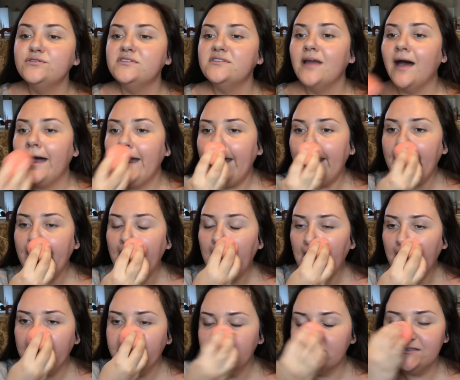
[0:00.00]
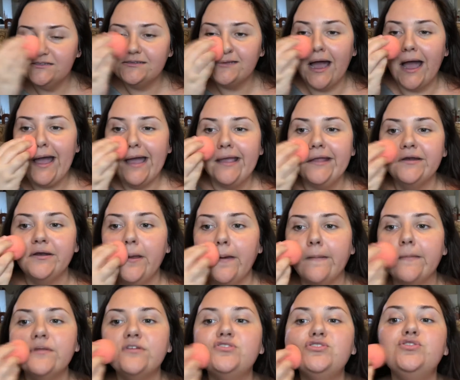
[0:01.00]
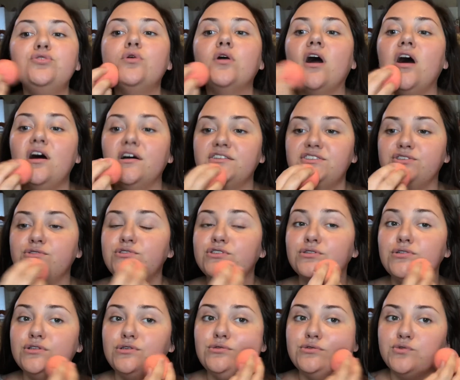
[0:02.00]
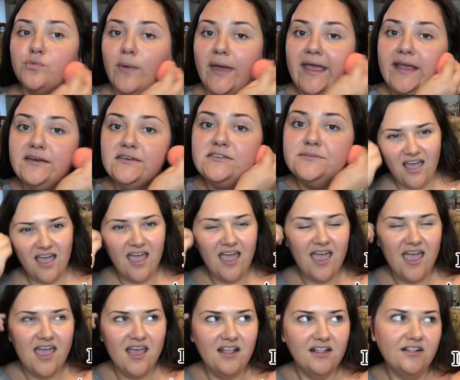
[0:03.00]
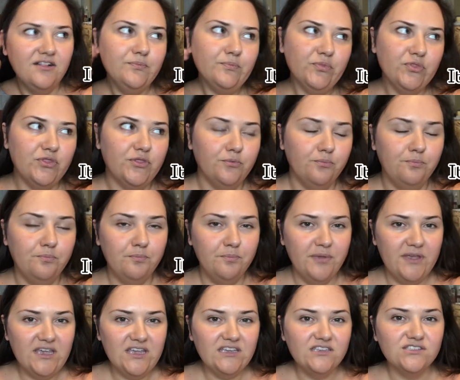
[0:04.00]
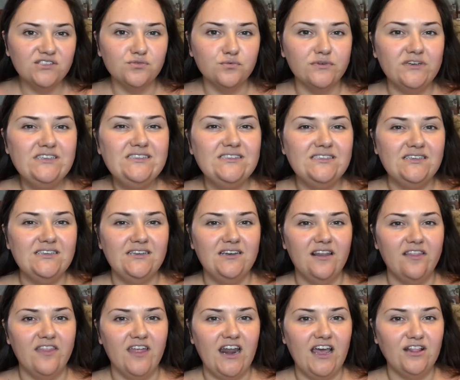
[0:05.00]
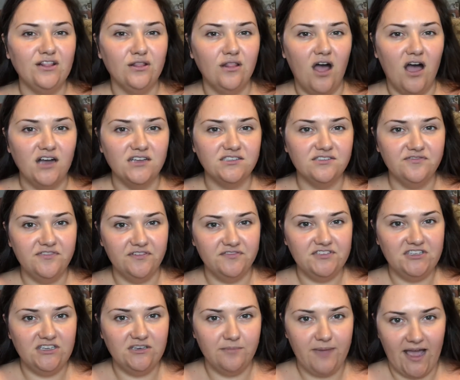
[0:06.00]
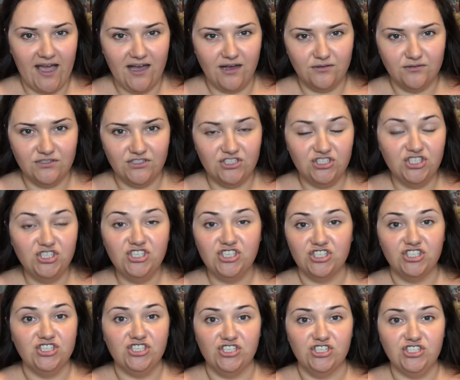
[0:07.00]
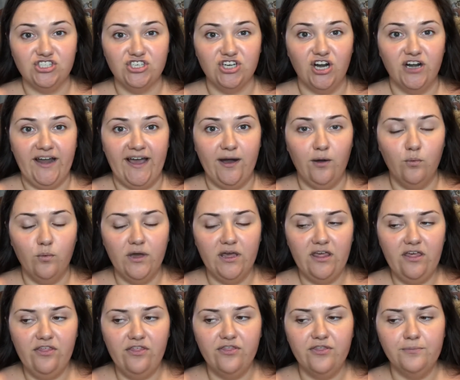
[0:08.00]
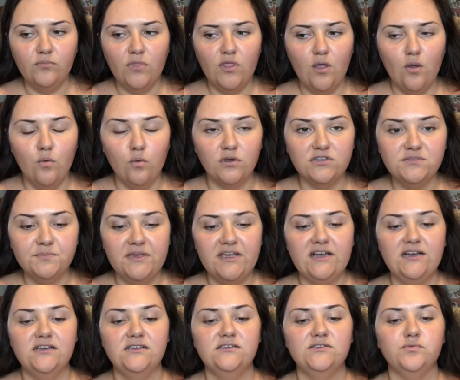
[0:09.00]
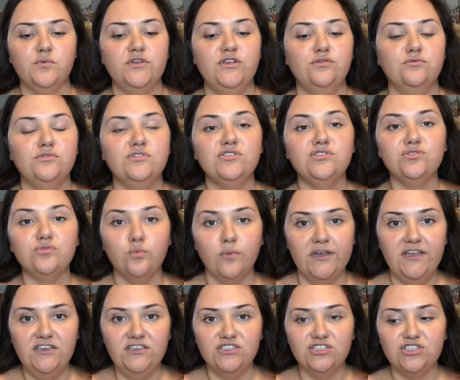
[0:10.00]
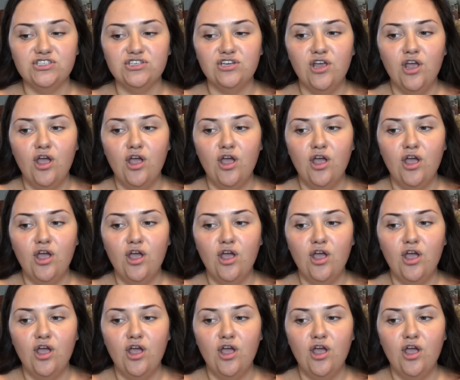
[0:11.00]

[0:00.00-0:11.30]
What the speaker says: not designed to cause you to lose weight. The biggest reason that I lost 15 pounds just to start out with was because when you switch